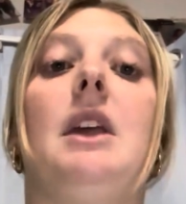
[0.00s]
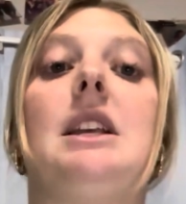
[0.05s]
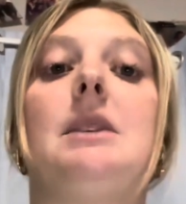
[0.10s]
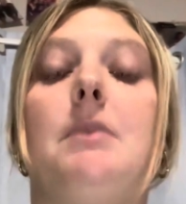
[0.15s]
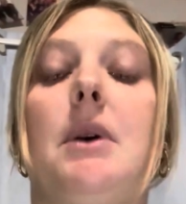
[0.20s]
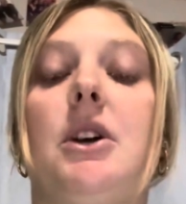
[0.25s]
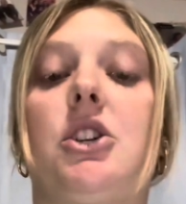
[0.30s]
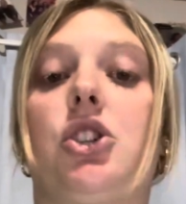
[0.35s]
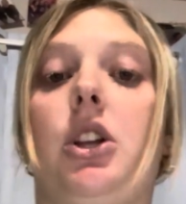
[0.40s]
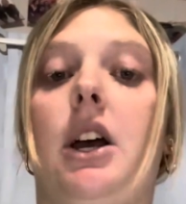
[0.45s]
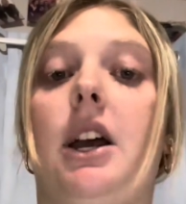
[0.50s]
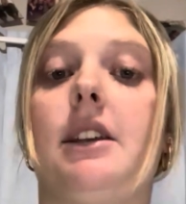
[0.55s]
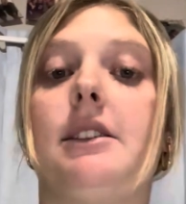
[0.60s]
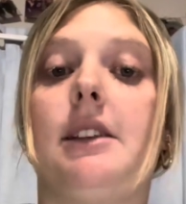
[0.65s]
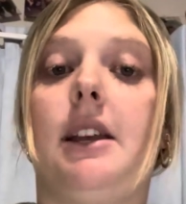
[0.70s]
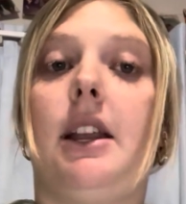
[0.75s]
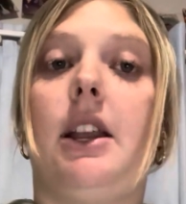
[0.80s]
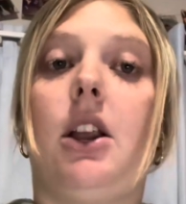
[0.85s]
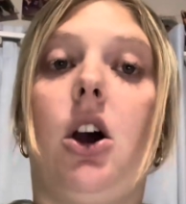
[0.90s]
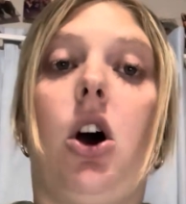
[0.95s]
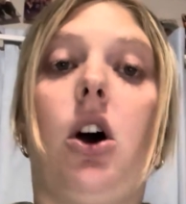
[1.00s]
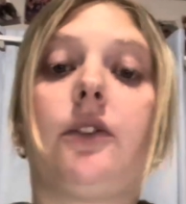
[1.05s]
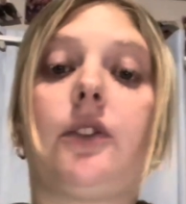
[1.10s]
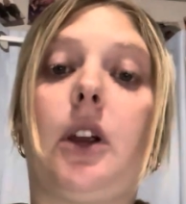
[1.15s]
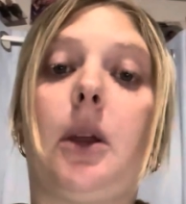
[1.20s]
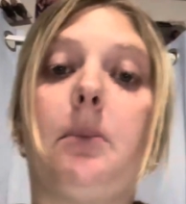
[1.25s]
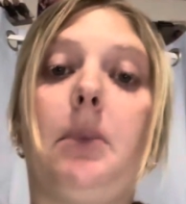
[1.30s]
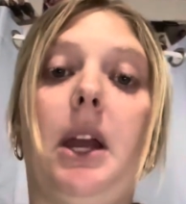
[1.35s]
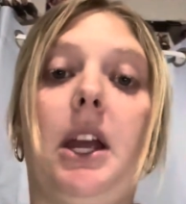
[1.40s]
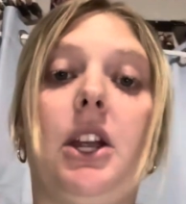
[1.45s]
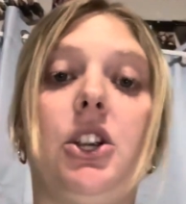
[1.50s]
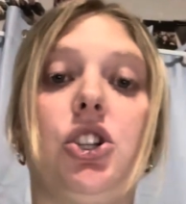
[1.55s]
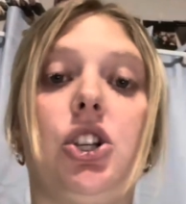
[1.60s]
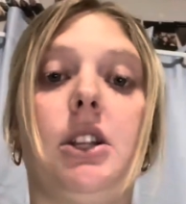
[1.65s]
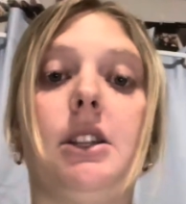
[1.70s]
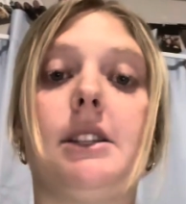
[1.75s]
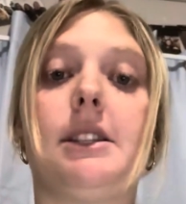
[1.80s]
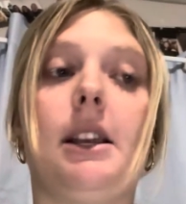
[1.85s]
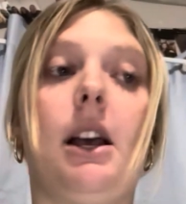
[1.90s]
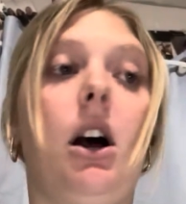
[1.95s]
specialize in offering
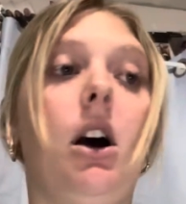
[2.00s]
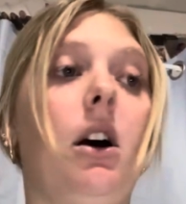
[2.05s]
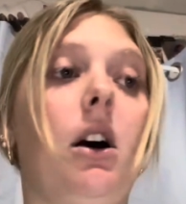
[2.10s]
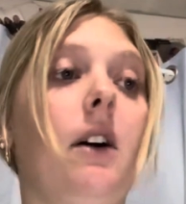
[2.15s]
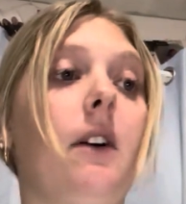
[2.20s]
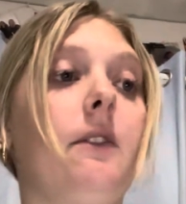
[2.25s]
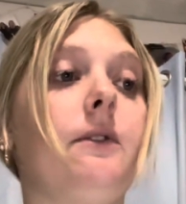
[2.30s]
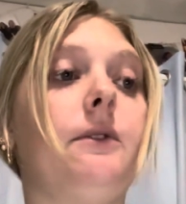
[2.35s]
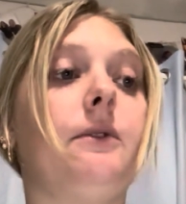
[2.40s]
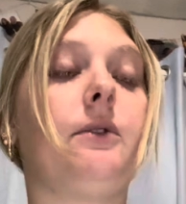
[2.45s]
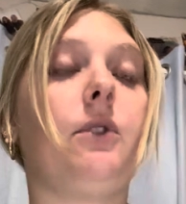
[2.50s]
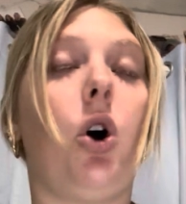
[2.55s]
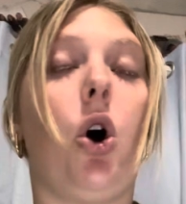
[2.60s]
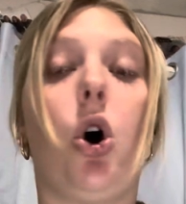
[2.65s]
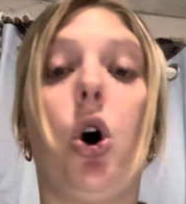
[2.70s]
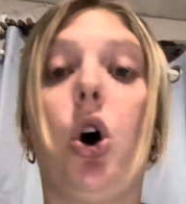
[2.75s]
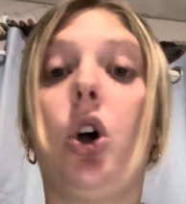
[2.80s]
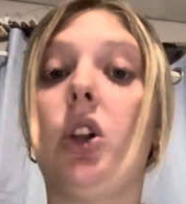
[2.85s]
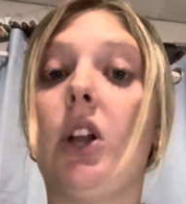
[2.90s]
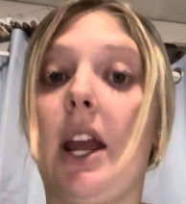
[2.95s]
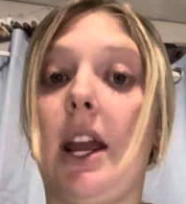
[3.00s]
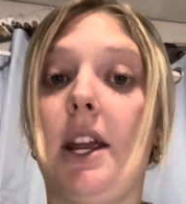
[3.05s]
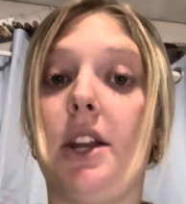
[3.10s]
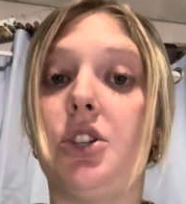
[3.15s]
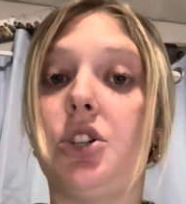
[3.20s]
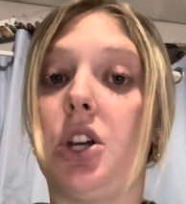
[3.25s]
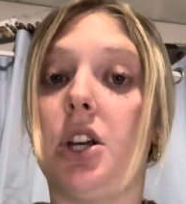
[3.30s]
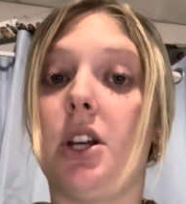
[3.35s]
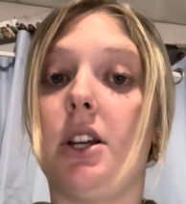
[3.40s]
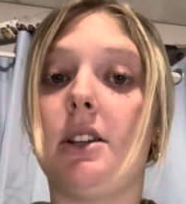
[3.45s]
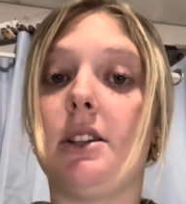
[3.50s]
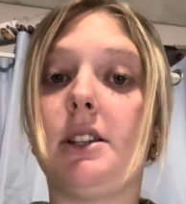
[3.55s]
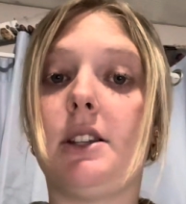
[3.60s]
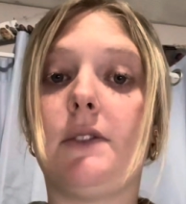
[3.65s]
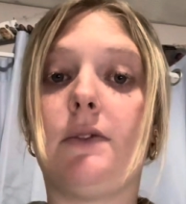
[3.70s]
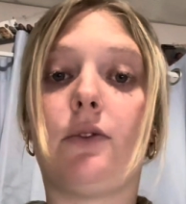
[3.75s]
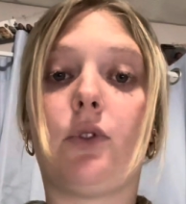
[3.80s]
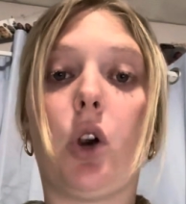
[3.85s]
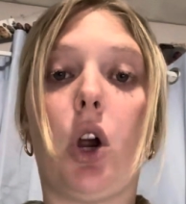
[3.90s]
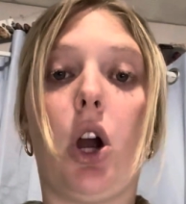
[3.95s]
patients of all ages,
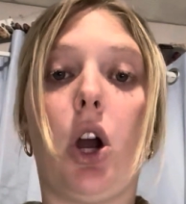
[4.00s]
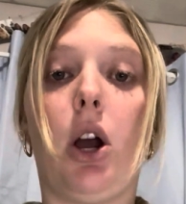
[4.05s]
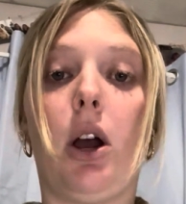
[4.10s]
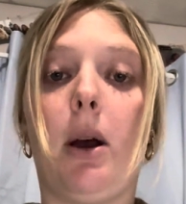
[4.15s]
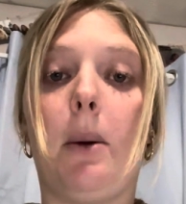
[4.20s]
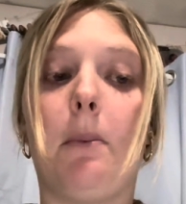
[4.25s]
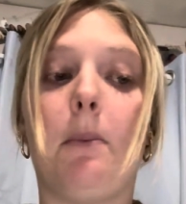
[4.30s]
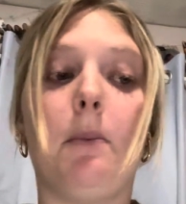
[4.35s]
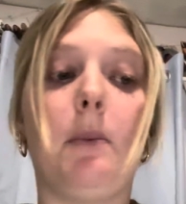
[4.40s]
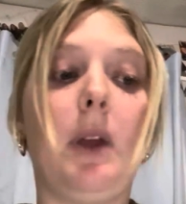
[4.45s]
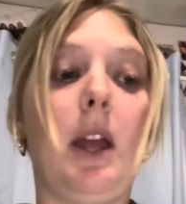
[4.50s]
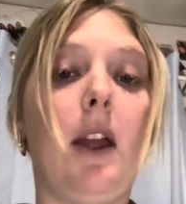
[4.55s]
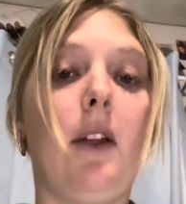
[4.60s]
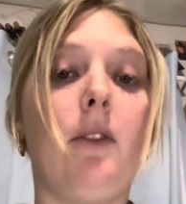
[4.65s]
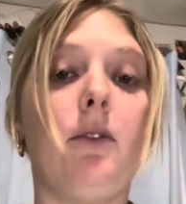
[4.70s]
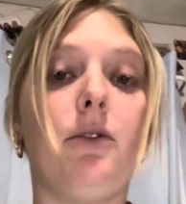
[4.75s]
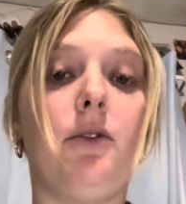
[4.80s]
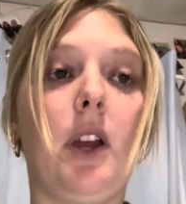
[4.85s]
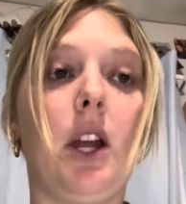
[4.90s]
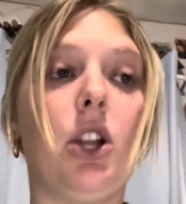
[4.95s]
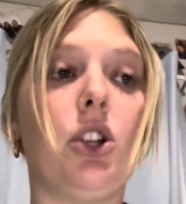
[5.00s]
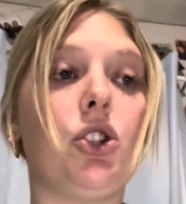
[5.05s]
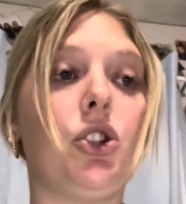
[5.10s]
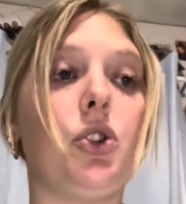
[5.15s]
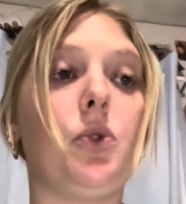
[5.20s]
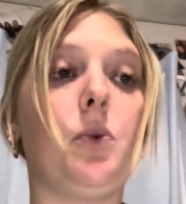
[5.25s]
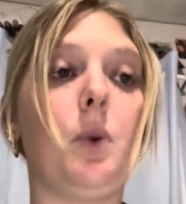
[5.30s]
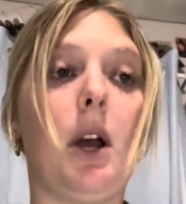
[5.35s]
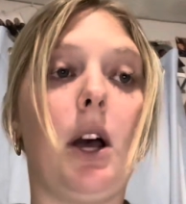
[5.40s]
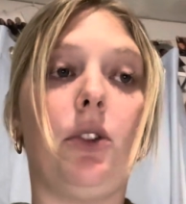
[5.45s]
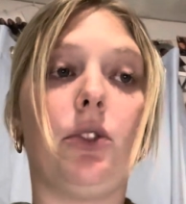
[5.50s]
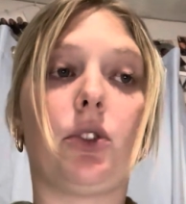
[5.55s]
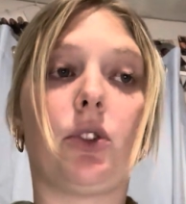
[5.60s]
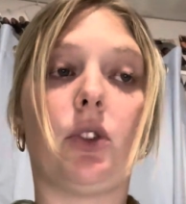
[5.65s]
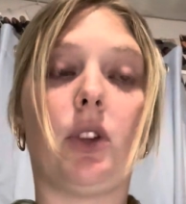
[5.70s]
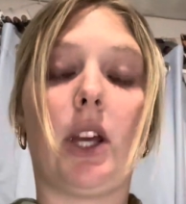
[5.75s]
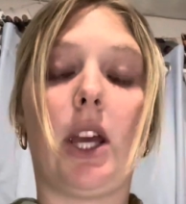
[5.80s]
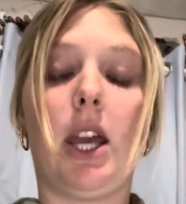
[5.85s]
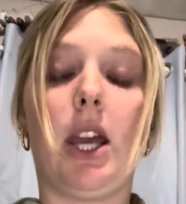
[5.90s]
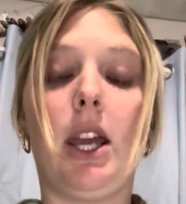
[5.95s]
from infant to
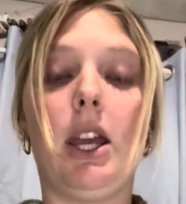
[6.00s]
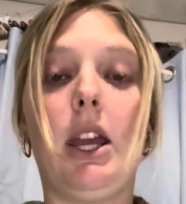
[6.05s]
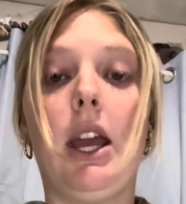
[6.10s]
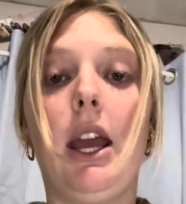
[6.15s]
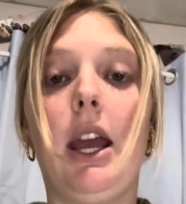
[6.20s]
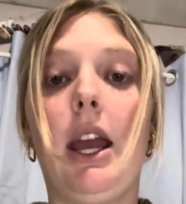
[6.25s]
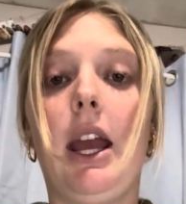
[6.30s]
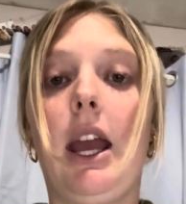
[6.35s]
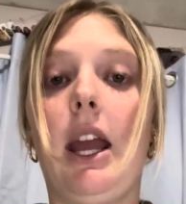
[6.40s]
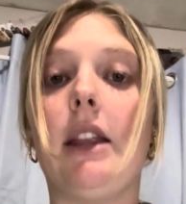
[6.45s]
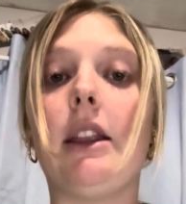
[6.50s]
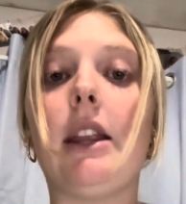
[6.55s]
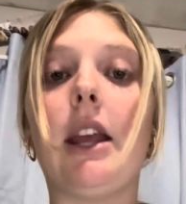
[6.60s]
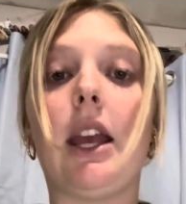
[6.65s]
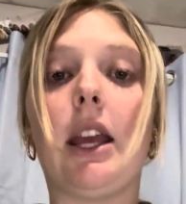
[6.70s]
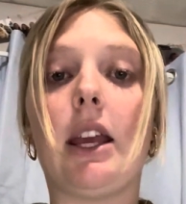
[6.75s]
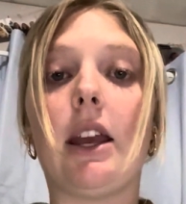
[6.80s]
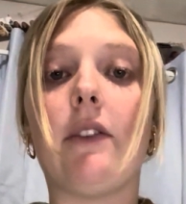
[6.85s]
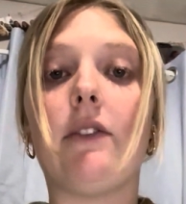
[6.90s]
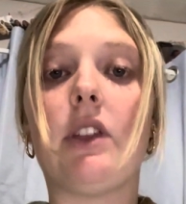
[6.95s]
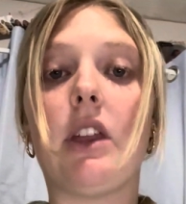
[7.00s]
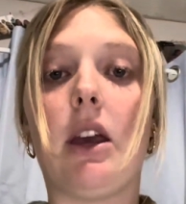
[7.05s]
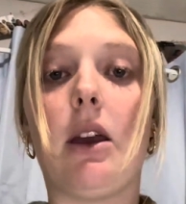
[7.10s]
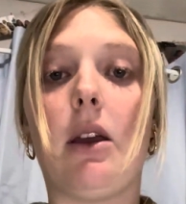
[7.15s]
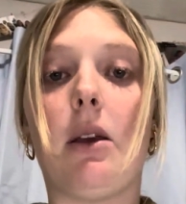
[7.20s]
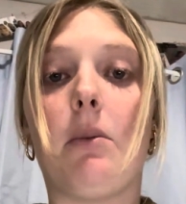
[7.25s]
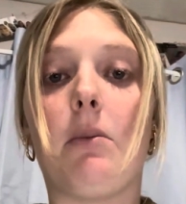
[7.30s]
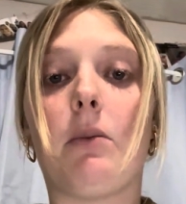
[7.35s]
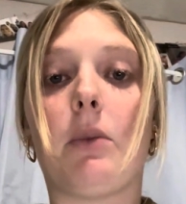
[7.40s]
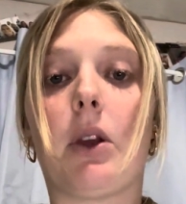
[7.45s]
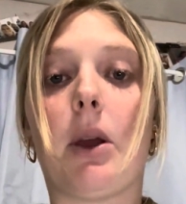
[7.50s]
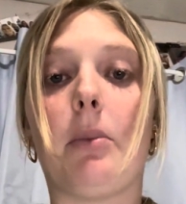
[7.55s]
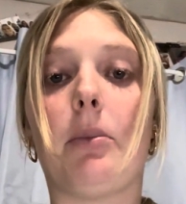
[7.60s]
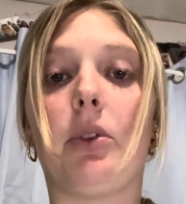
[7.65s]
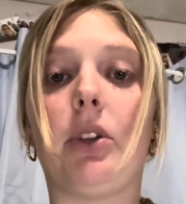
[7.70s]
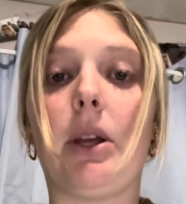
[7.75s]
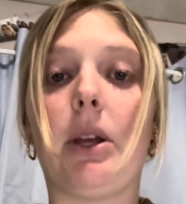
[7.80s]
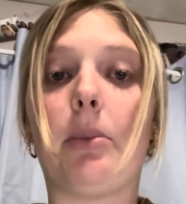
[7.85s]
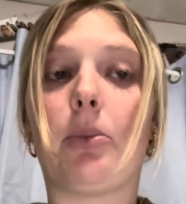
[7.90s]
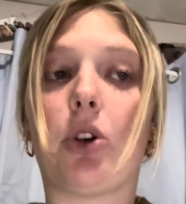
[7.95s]
elderly, and they give them
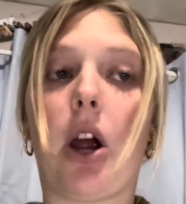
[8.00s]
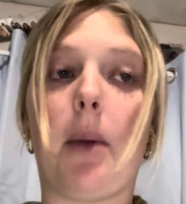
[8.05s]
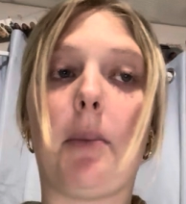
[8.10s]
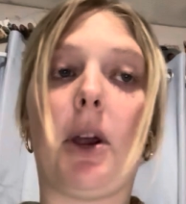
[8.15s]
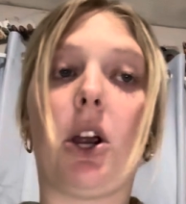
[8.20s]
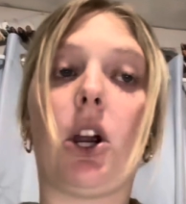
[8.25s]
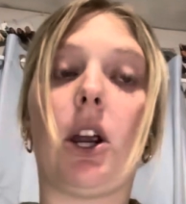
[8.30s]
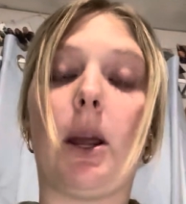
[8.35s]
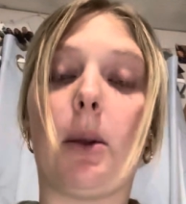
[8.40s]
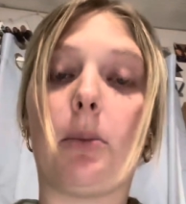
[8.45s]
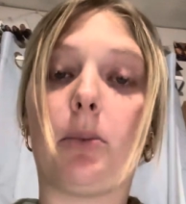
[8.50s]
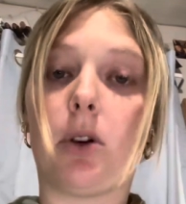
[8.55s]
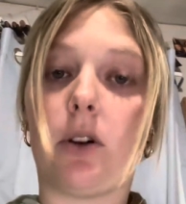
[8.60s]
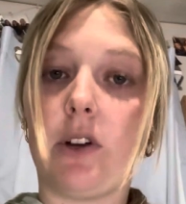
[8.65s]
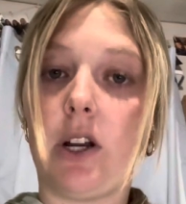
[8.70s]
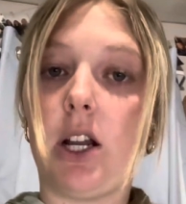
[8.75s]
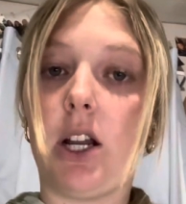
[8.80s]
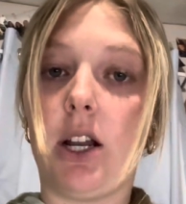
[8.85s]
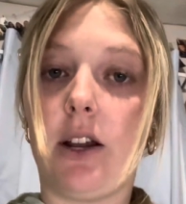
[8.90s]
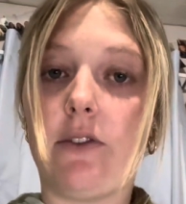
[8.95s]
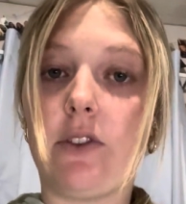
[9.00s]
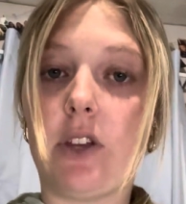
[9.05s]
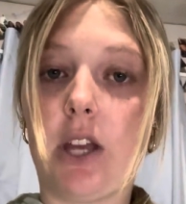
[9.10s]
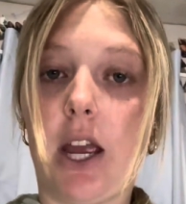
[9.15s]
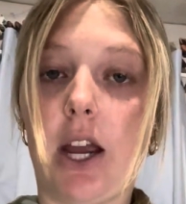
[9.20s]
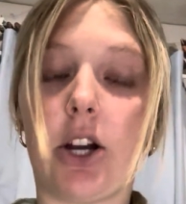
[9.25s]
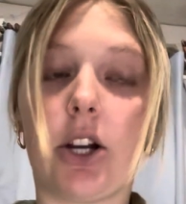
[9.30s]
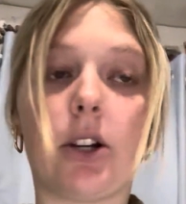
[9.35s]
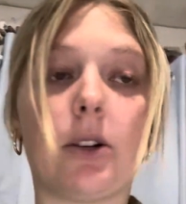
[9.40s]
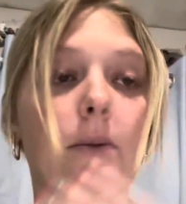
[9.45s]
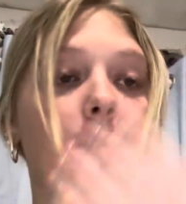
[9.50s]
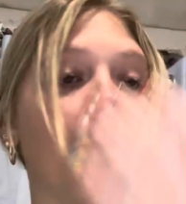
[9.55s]
complete primary and preventative care.